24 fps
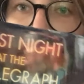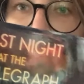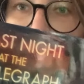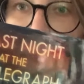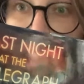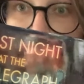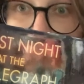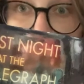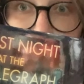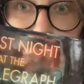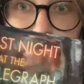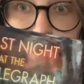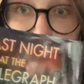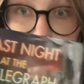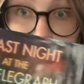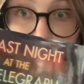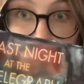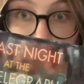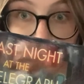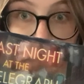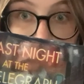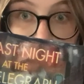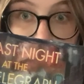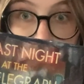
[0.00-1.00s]
So different
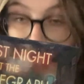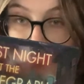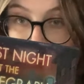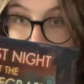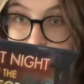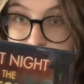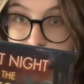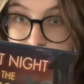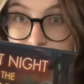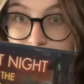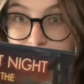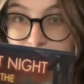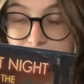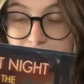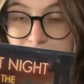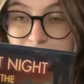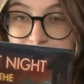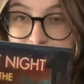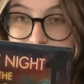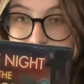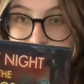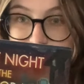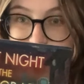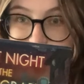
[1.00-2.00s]
font, definitely taller
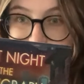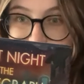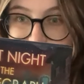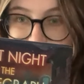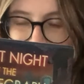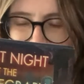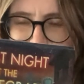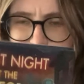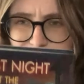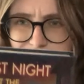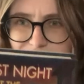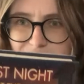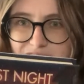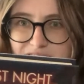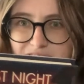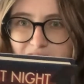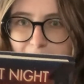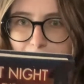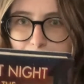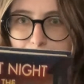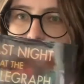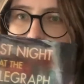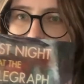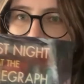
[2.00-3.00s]
because there's the stars on the
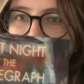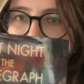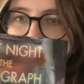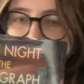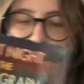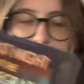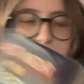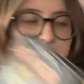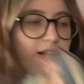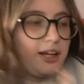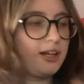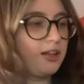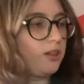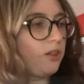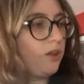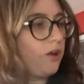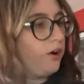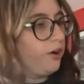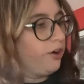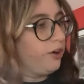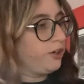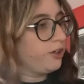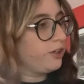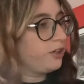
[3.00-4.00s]
top. Yeah, definitely like
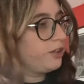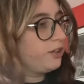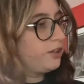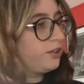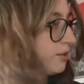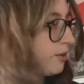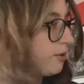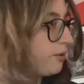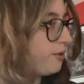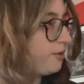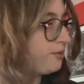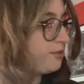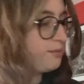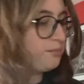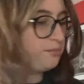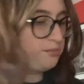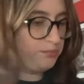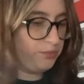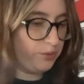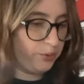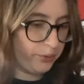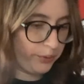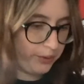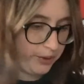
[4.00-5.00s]
longer. So there's
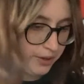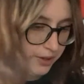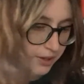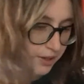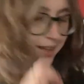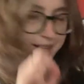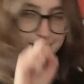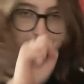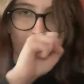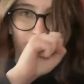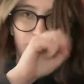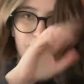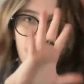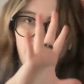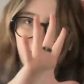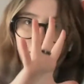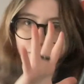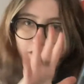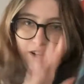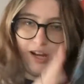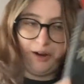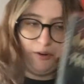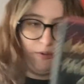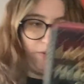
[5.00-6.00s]
more, like it's
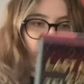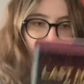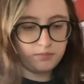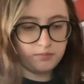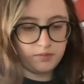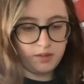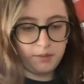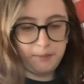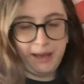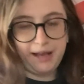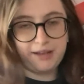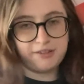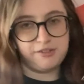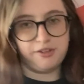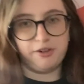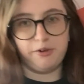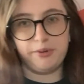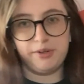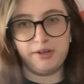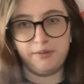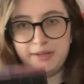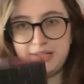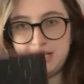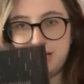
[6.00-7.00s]
stretched out. The backs are
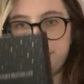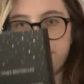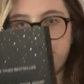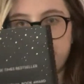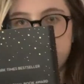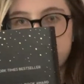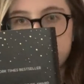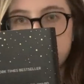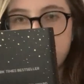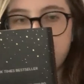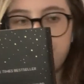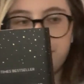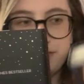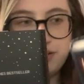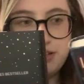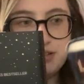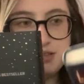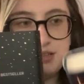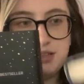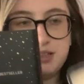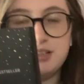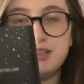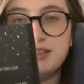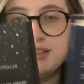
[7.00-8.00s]
going to be different, obviously.